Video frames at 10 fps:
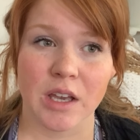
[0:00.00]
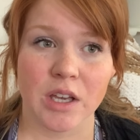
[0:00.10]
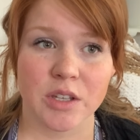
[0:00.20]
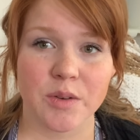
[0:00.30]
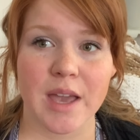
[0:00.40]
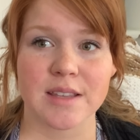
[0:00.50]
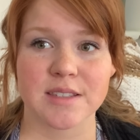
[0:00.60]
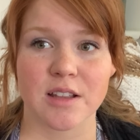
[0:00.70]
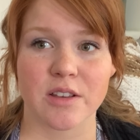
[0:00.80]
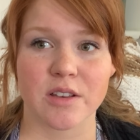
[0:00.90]
You can
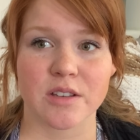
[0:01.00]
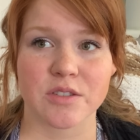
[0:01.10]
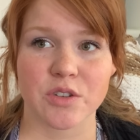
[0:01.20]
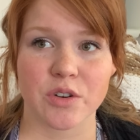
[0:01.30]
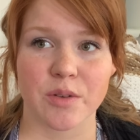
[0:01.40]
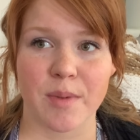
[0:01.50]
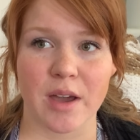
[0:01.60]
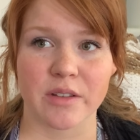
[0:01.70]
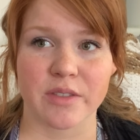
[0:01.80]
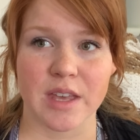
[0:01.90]
sell a certain
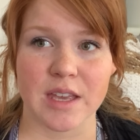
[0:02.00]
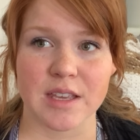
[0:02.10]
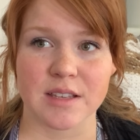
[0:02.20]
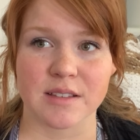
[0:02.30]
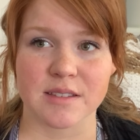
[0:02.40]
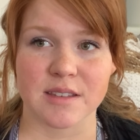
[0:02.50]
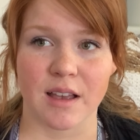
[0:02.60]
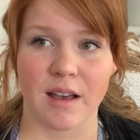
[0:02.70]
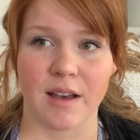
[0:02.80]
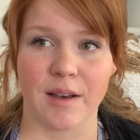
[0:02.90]
amount of things.
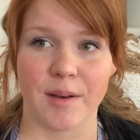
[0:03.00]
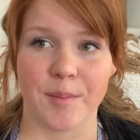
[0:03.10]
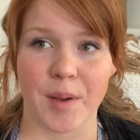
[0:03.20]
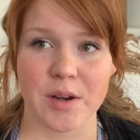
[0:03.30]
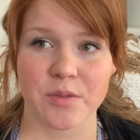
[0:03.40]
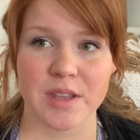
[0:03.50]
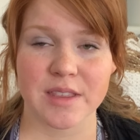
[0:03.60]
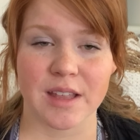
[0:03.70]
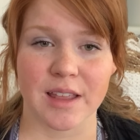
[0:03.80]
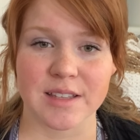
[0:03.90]
I don't think
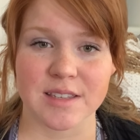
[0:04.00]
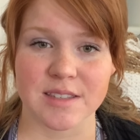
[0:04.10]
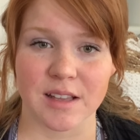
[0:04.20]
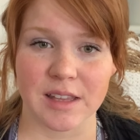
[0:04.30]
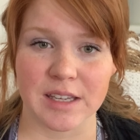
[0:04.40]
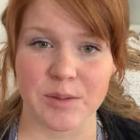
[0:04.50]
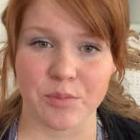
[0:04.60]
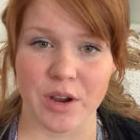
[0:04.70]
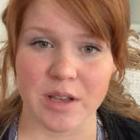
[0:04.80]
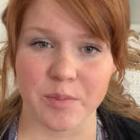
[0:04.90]
they like to sell any
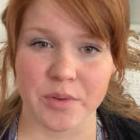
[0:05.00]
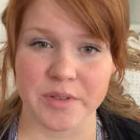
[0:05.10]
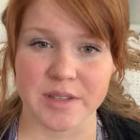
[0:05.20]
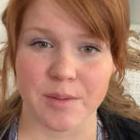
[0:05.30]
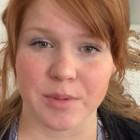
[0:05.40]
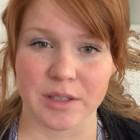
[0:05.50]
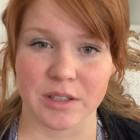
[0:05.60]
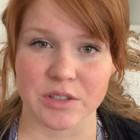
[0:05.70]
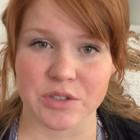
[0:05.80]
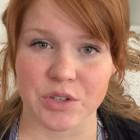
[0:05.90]
breakables. I'm a
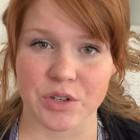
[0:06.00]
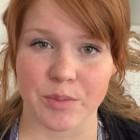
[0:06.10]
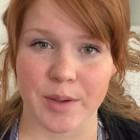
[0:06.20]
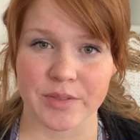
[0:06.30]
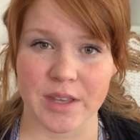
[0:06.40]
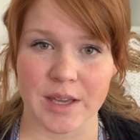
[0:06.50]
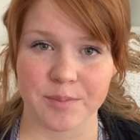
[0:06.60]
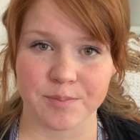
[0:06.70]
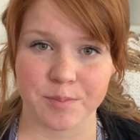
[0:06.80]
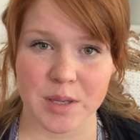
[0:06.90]
little uncertain about
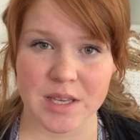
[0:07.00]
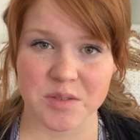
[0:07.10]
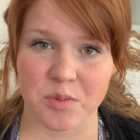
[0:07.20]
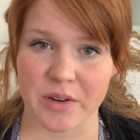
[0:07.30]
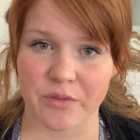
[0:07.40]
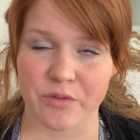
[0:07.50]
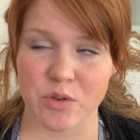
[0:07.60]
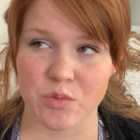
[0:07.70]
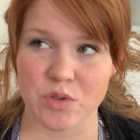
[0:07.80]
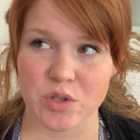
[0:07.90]
that, because if
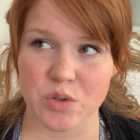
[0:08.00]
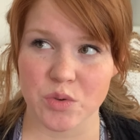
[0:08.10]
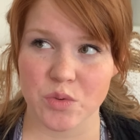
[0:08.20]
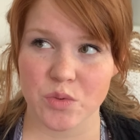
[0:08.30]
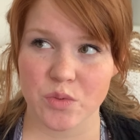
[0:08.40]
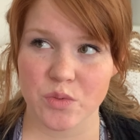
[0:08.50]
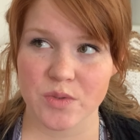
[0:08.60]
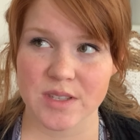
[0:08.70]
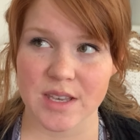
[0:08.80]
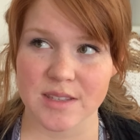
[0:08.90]
you do
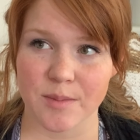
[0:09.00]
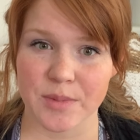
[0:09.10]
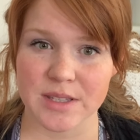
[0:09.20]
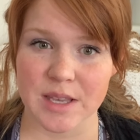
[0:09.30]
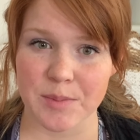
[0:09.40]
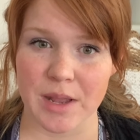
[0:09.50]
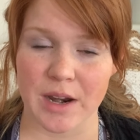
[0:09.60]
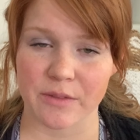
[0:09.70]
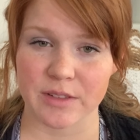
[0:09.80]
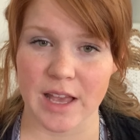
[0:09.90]
say something's like made
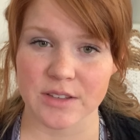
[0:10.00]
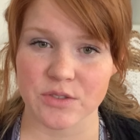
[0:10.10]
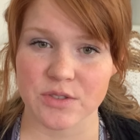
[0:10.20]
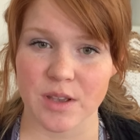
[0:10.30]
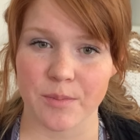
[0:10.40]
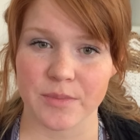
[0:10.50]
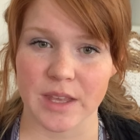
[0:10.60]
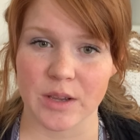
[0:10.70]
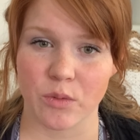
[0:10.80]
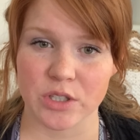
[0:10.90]
out of glass or something,
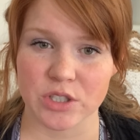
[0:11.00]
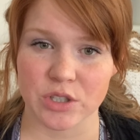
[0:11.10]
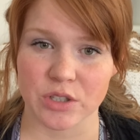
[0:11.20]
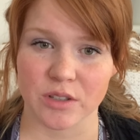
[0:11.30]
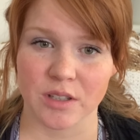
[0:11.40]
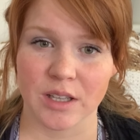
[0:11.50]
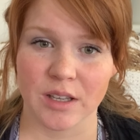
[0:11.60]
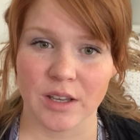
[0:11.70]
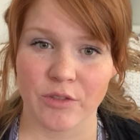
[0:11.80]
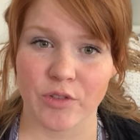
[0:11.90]
they want you to
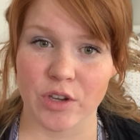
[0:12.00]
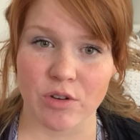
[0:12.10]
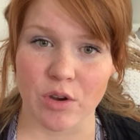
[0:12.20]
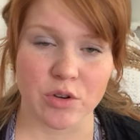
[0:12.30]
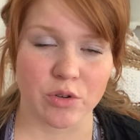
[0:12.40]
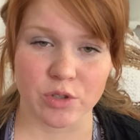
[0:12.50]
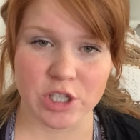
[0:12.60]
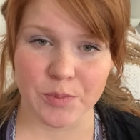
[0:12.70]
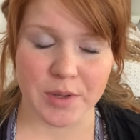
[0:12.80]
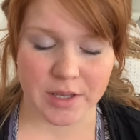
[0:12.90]
figure out your own
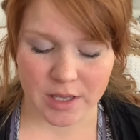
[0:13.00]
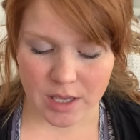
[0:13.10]
shipping.